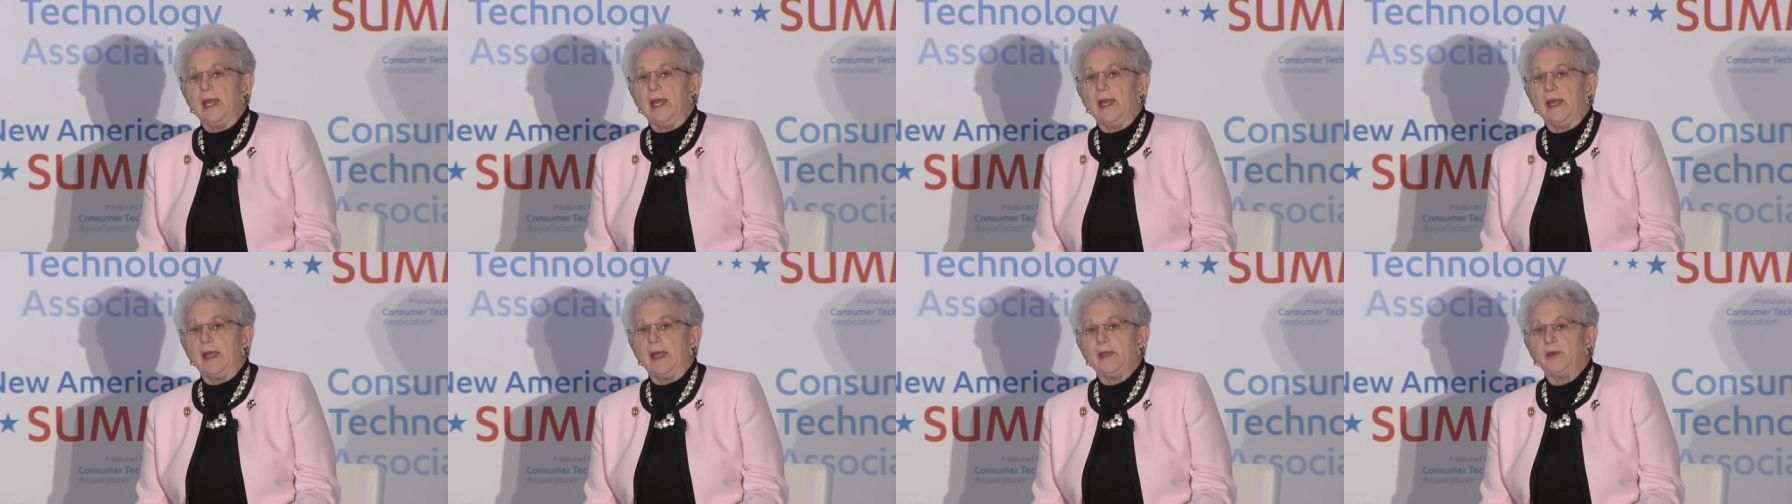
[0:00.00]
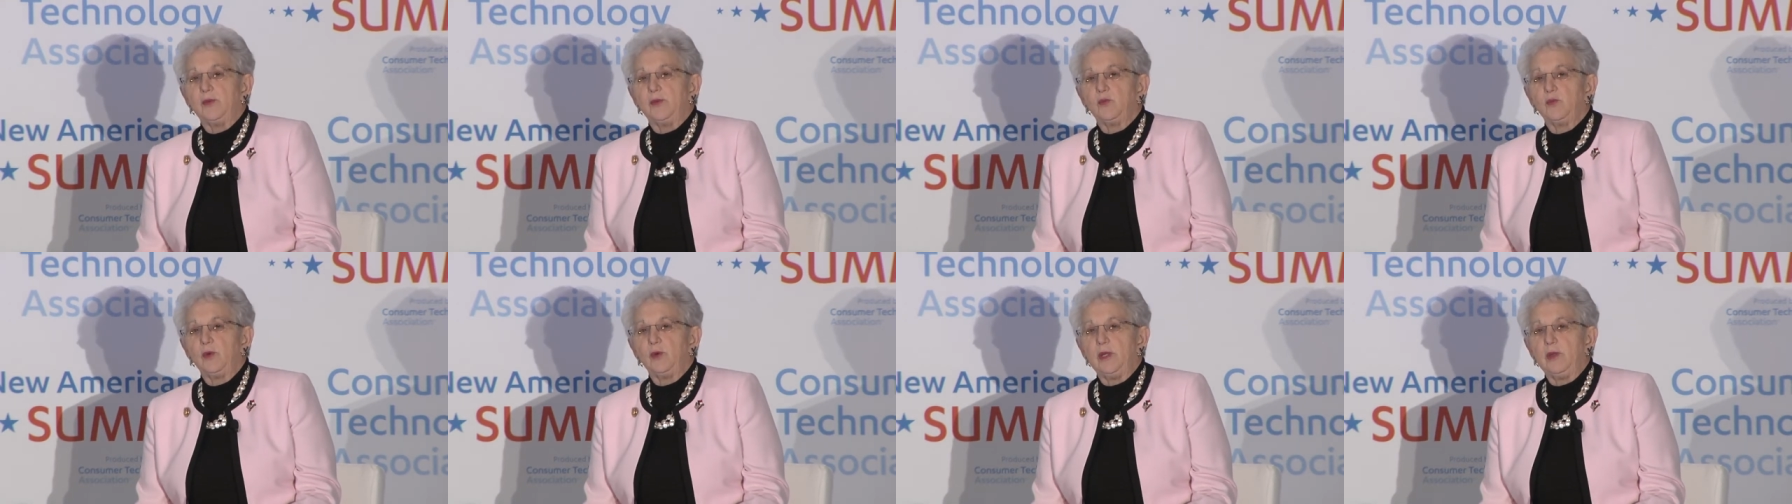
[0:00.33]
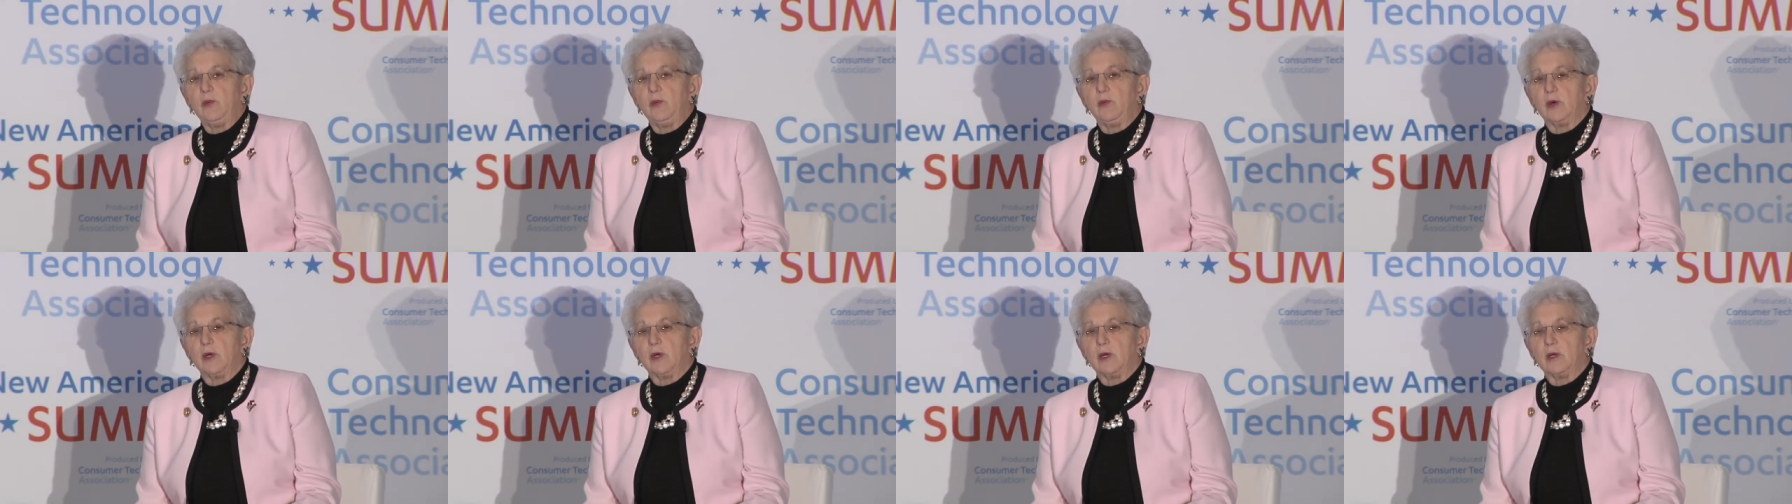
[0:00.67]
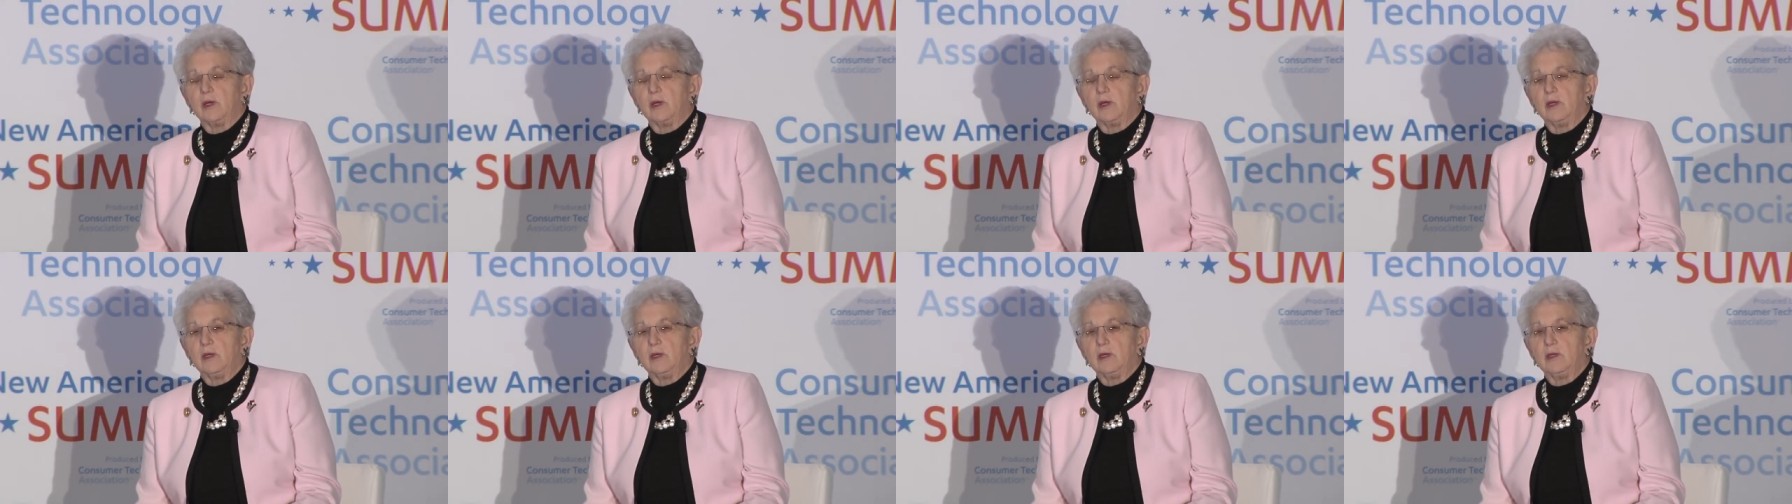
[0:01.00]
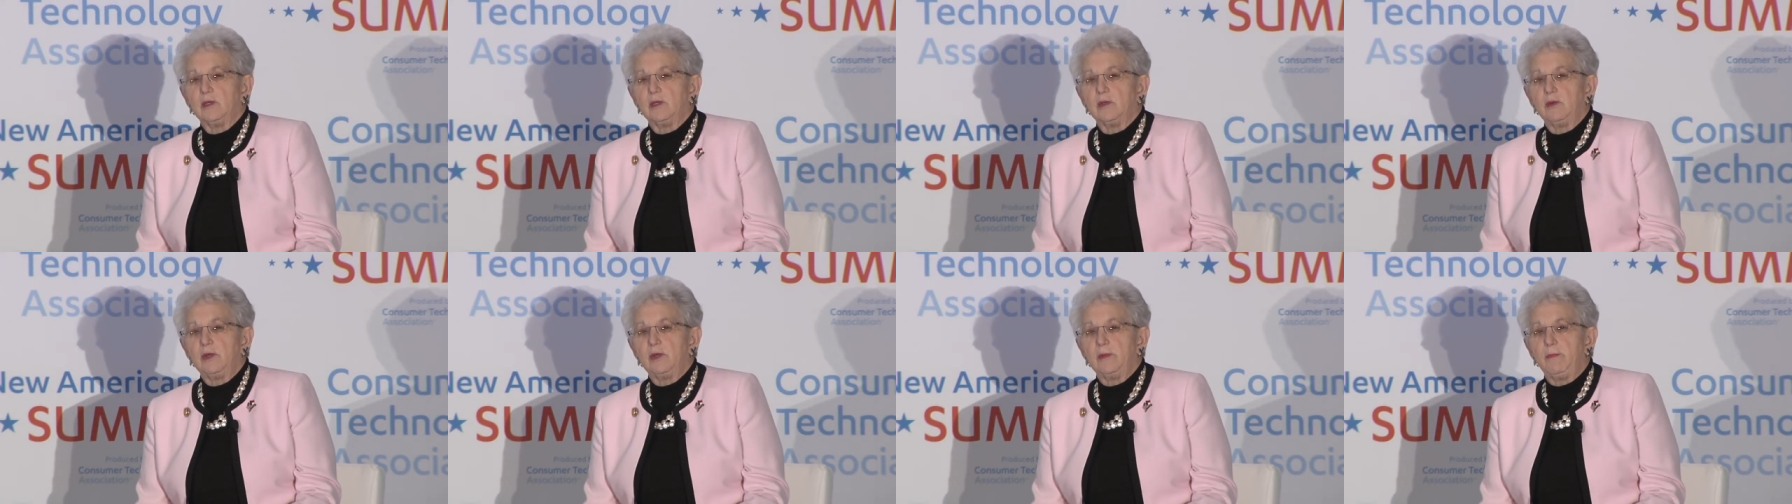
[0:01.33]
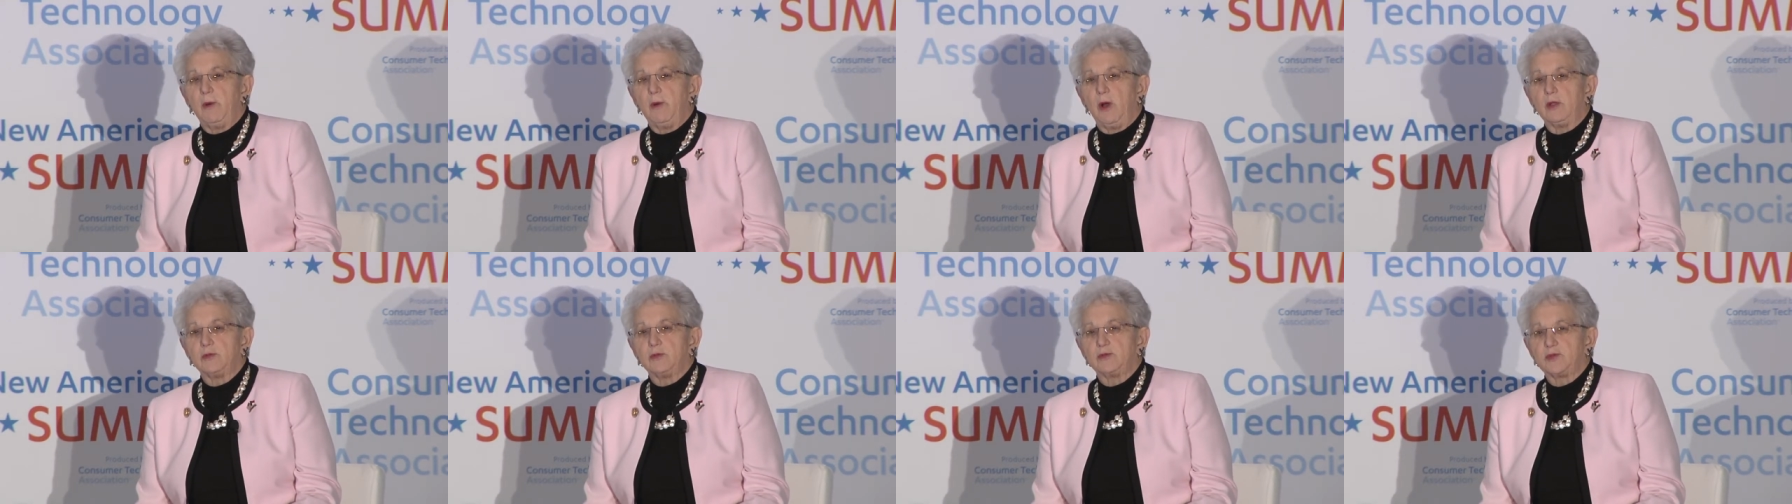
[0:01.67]
and we were, we
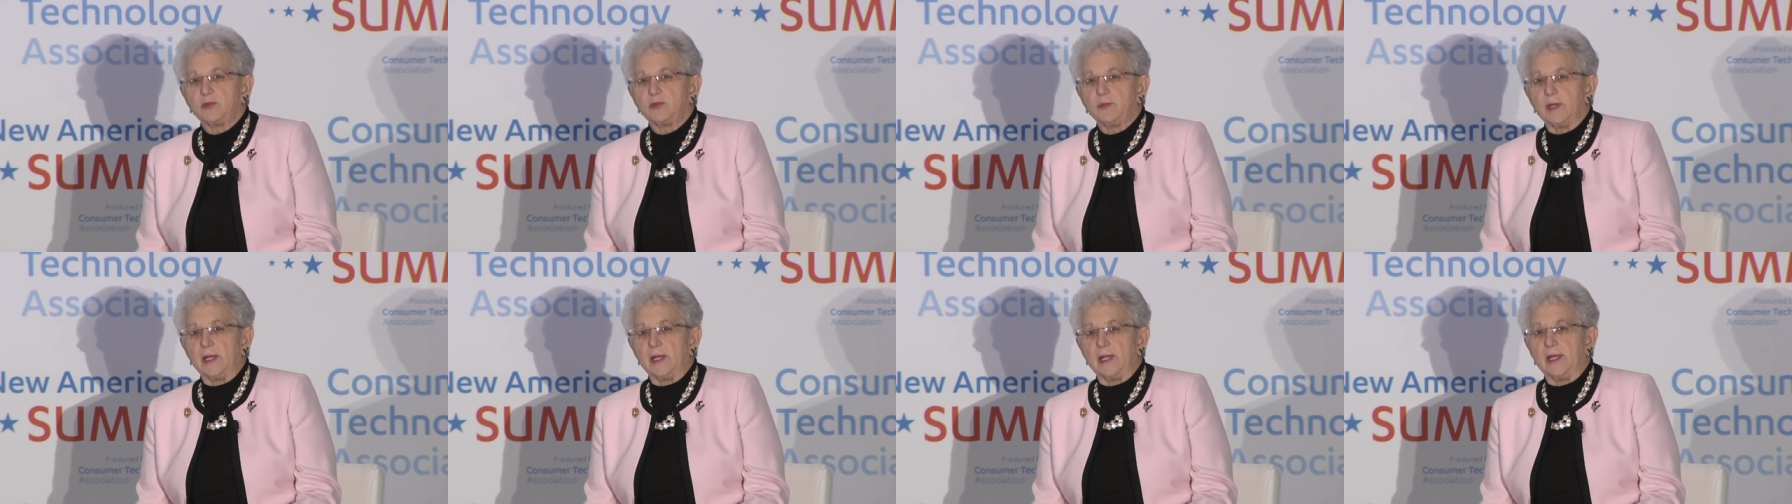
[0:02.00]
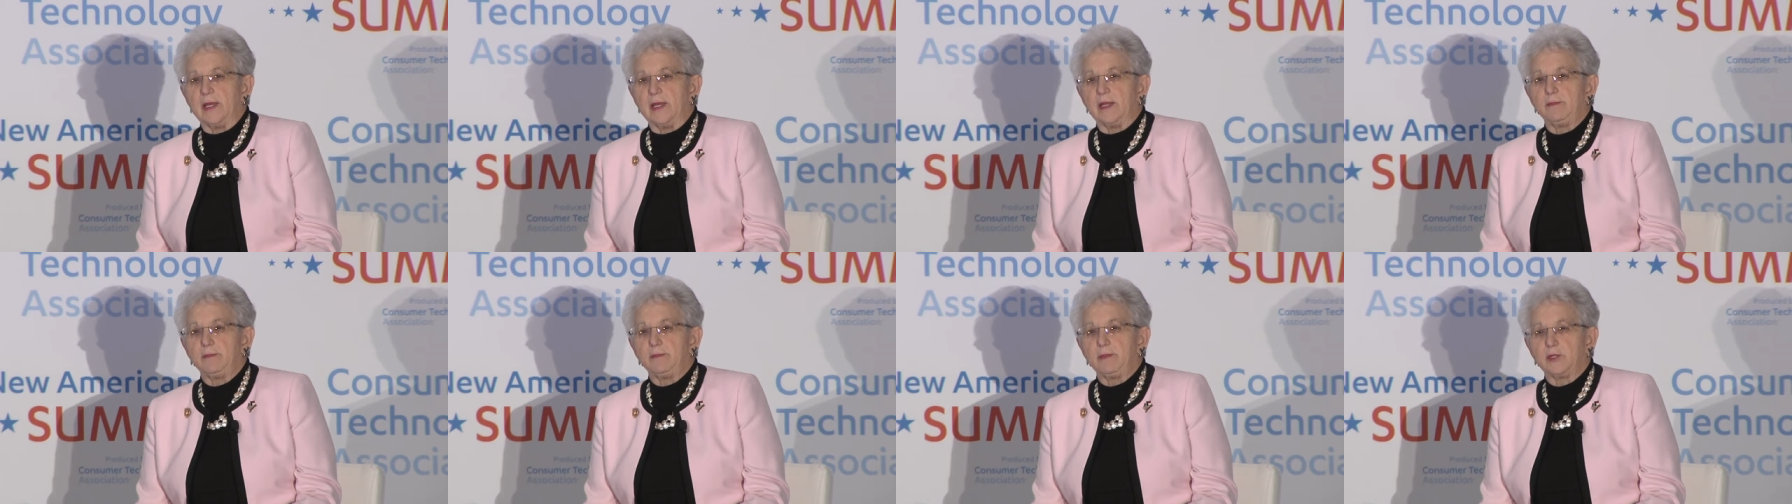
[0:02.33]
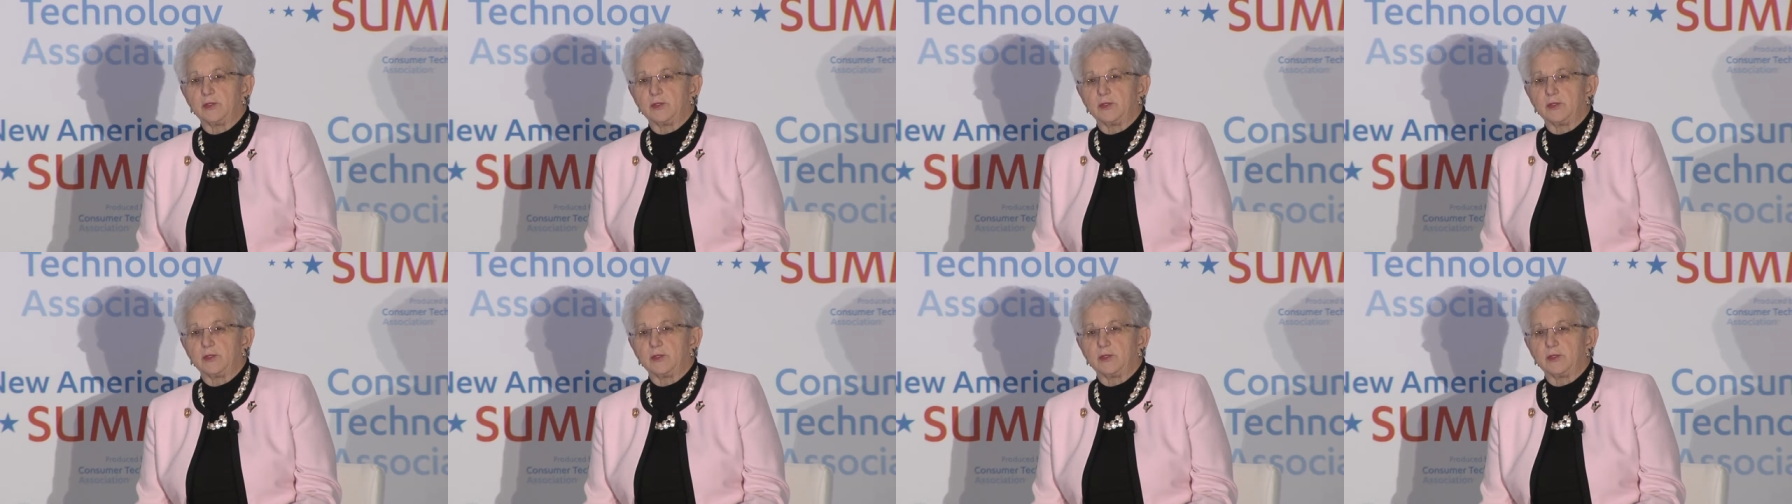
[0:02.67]
bought some land,